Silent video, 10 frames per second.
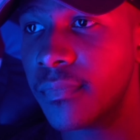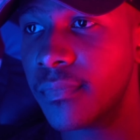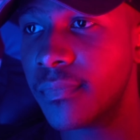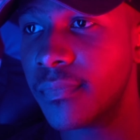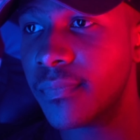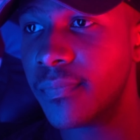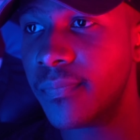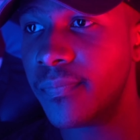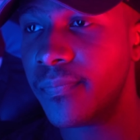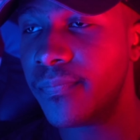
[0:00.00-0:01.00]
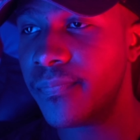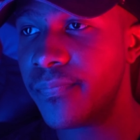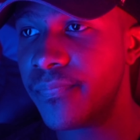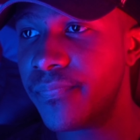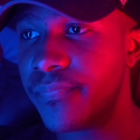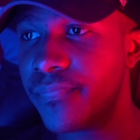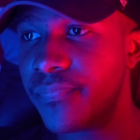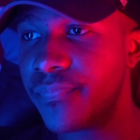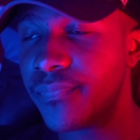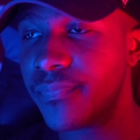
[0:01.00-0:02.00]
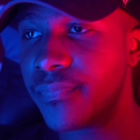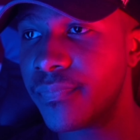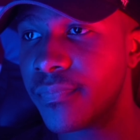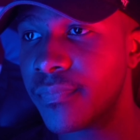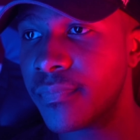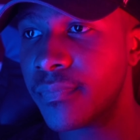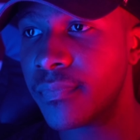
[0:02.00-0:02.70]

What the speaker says: [no speech]